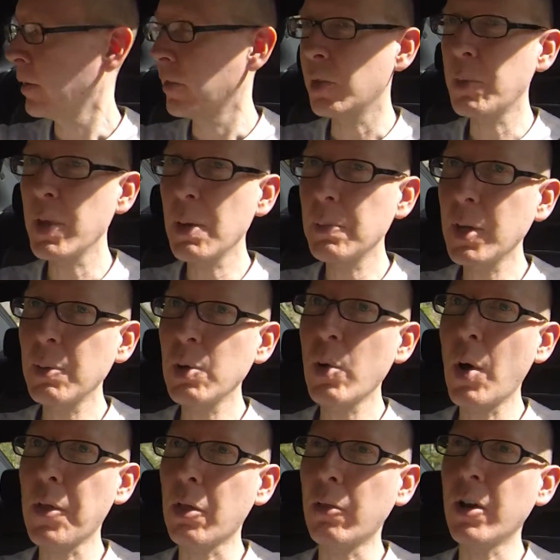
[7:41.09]
The BMW,
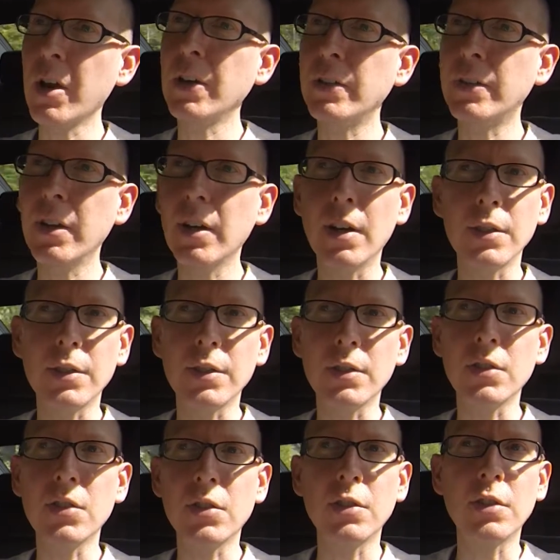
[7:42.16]
on the other hand, does.
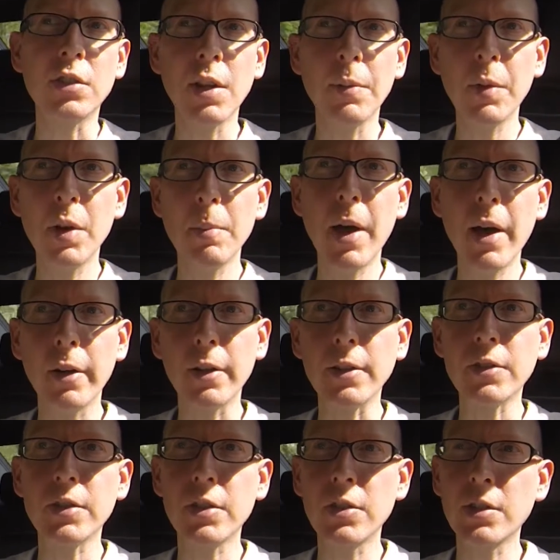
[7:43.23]
There's something about it.
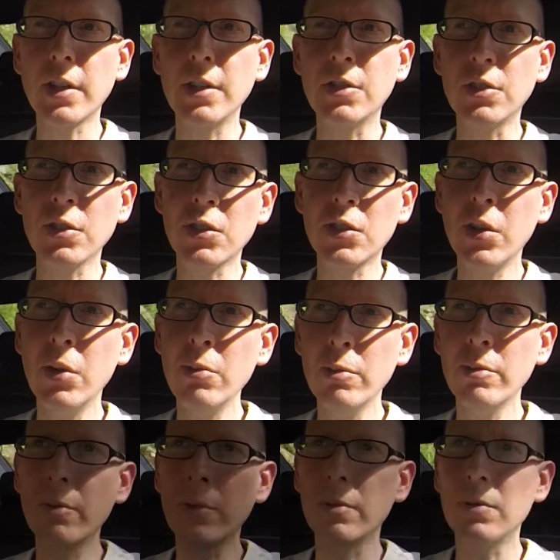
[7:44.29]
It's just
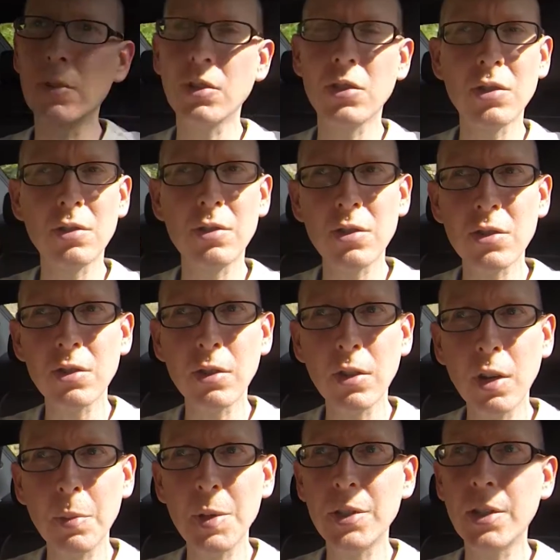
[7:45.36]
tuned just a
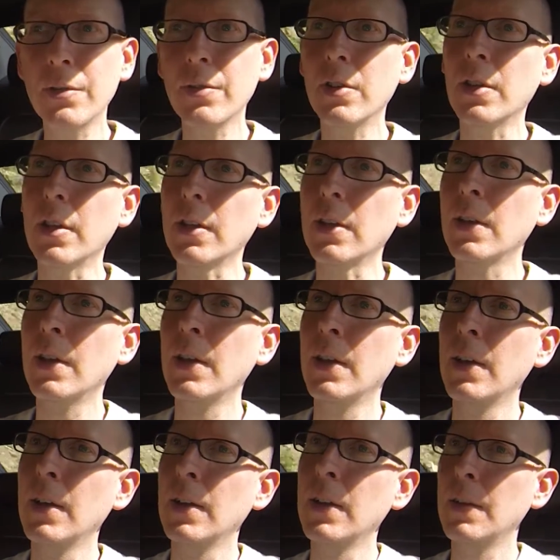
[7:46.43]
little bit differently.
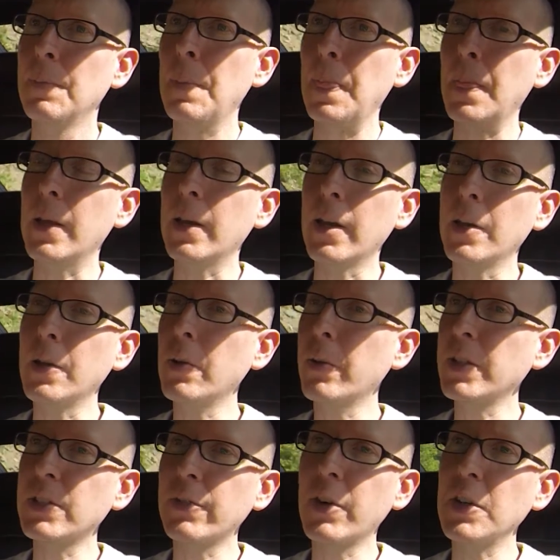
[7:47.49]
And I know
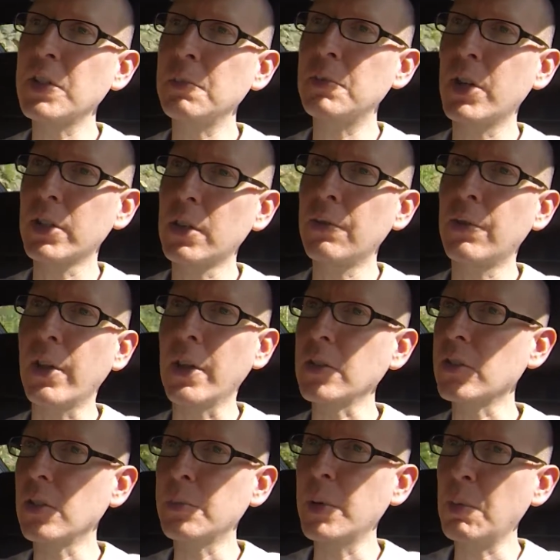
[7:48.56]
that's a very subjective thing.
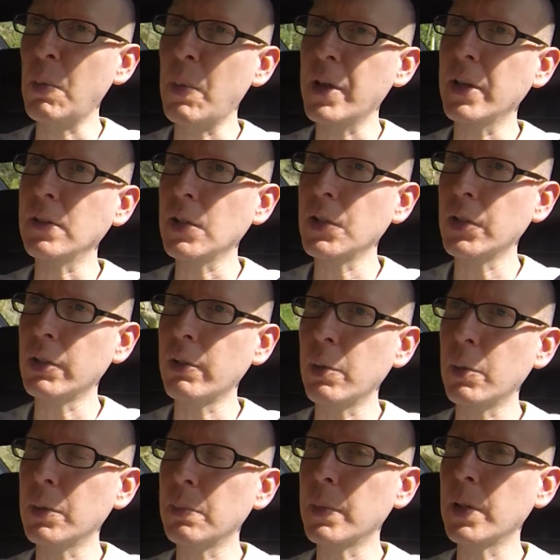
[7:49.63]
Some people might disagree
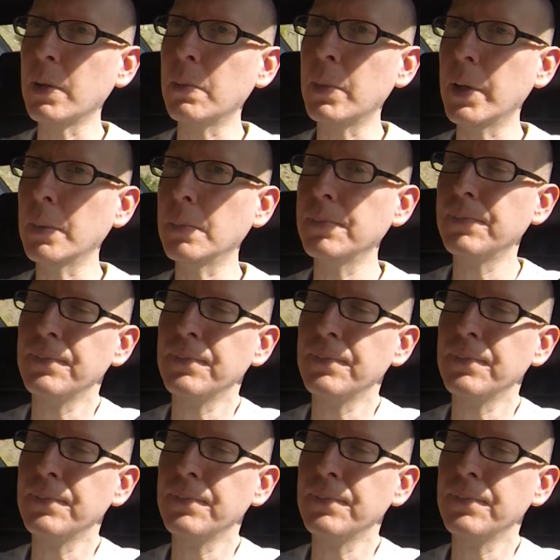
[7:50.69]
with me, but